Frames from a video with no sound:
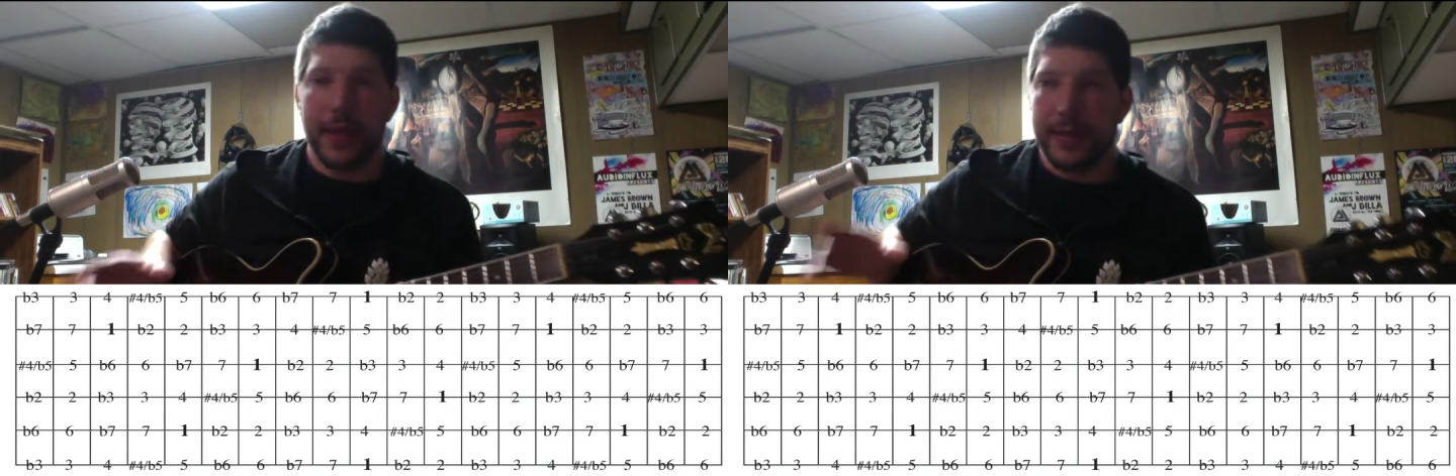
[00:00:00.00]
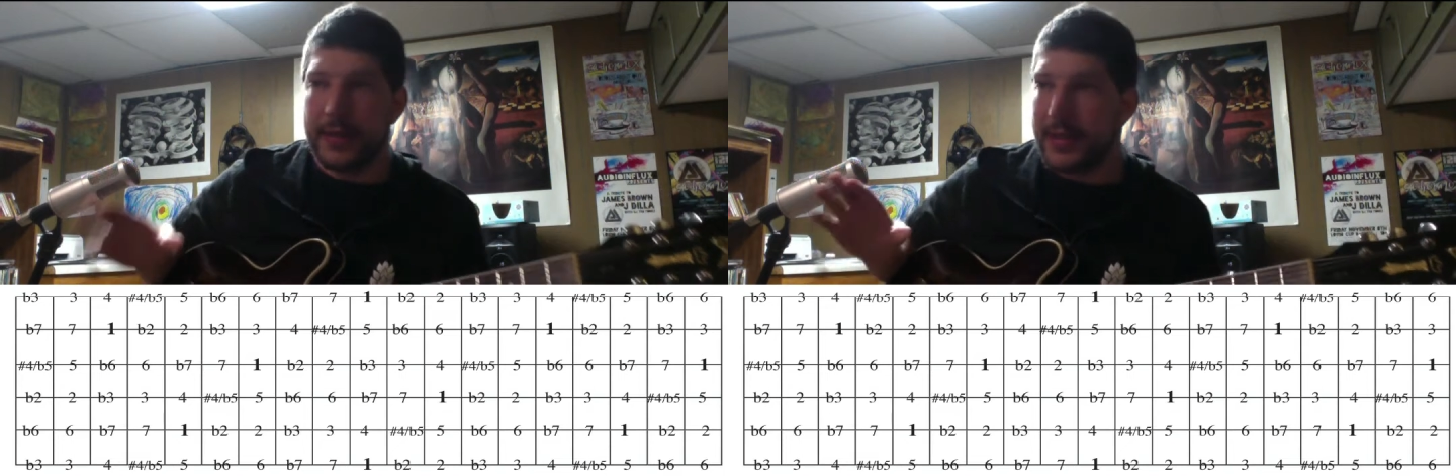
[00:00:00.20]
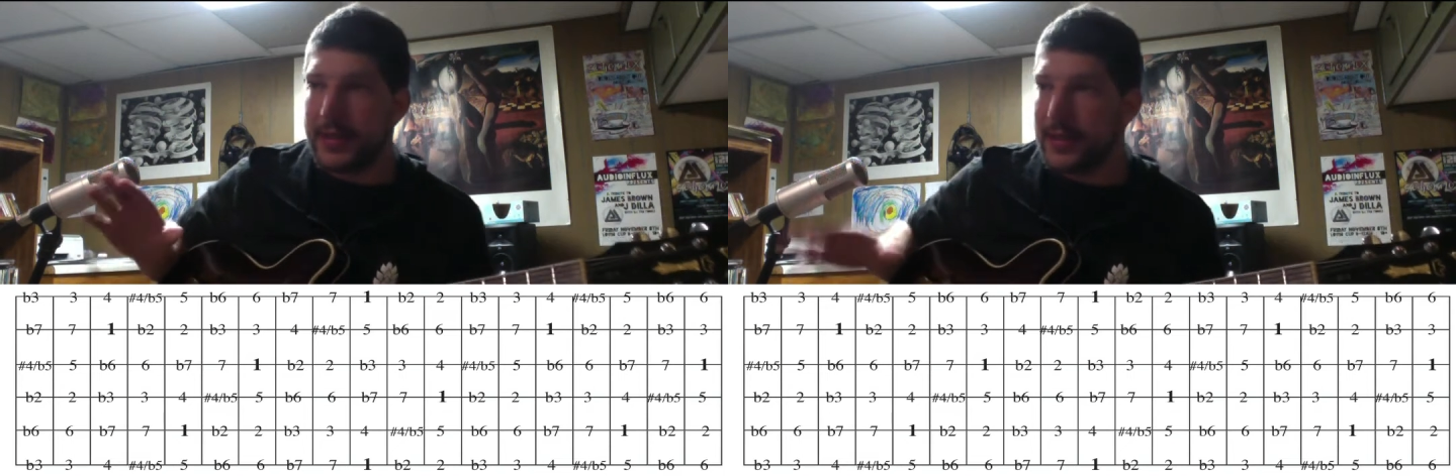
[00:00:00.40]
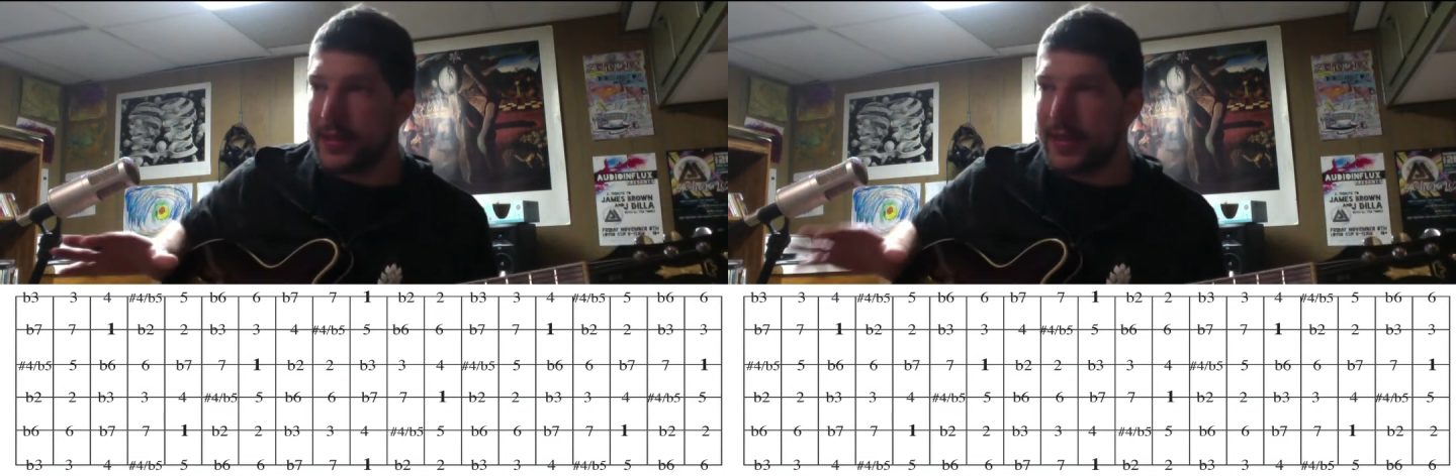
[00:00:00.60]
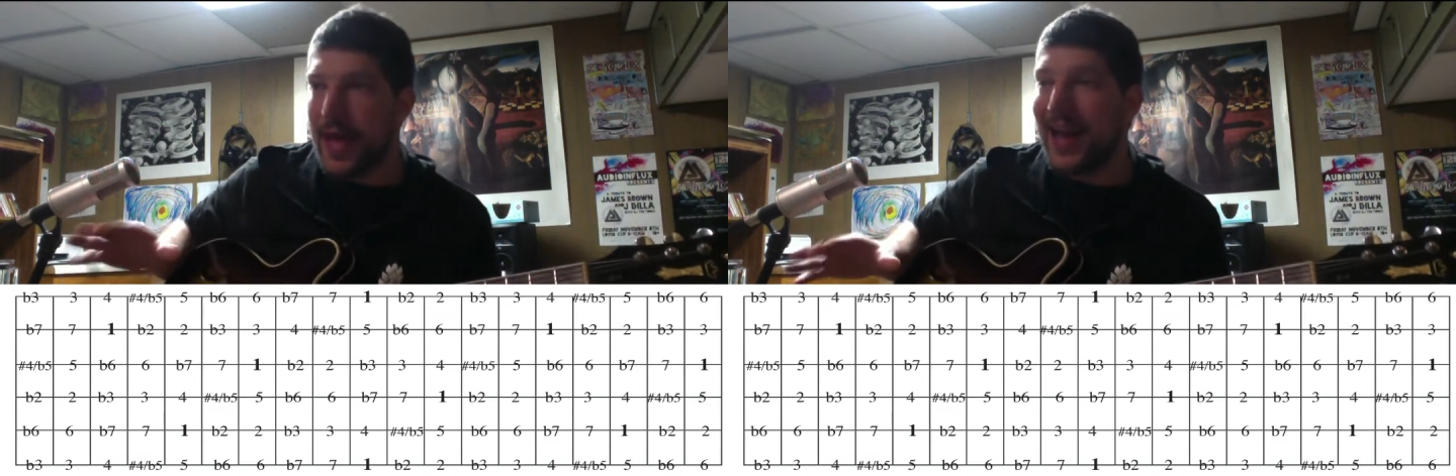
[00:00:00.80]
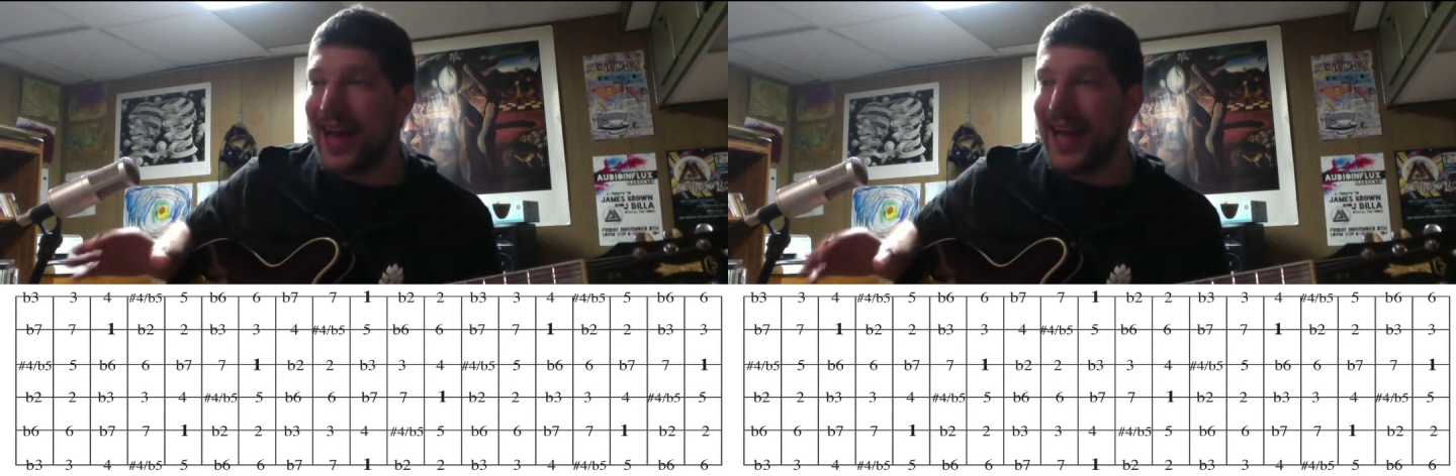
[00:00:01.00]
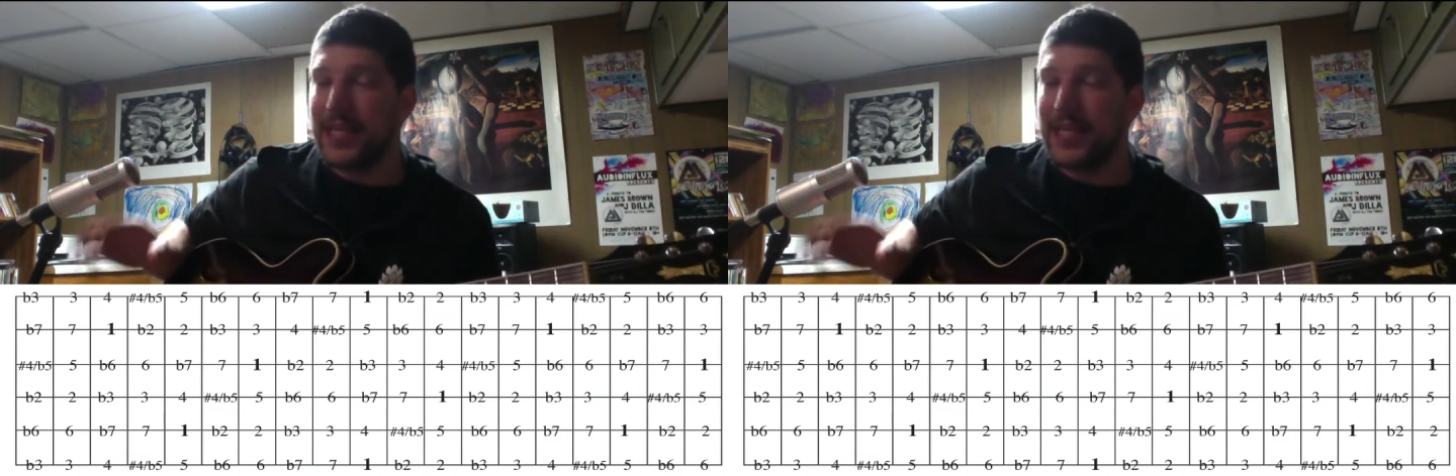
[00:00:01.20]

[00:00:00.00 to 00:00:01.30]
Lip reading: is this is not any